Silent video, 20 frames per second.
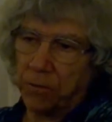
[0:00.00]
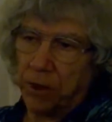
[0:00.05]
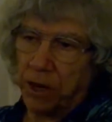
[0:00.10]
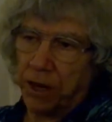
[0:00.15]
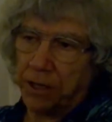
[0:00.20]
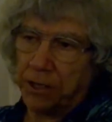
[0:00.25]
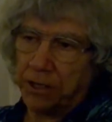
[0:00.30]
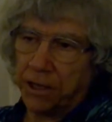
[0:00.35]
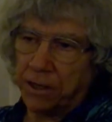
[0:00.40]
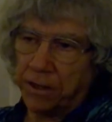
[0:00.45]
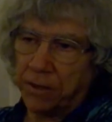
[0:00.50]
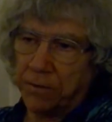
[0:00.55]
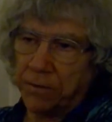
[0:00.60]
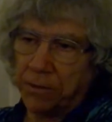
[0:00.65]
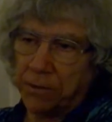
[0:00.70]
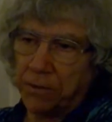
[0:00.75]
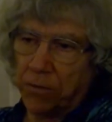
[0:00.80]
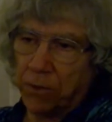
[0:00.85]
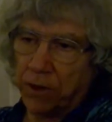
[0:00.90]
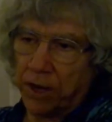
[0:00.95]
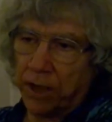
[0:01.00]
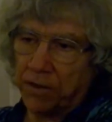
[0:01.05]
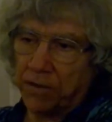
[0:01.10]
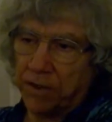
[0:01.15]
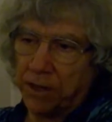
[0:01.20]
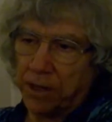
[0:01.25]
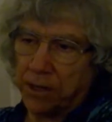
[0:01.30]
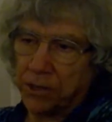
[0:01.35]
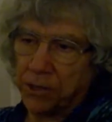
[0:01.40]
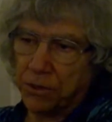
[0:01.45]
What I tell them, what I
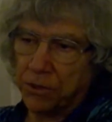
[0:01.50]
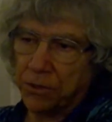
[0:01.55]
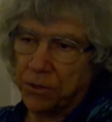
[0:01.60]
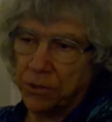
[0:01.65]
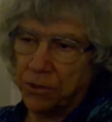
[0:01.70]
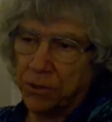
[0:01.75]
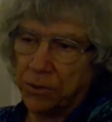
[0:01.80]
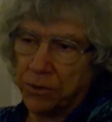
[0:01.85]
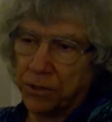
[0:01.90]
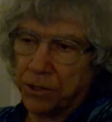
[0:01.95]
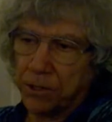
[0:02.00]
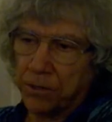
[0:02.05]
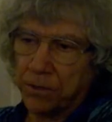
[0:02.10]
think is good to do is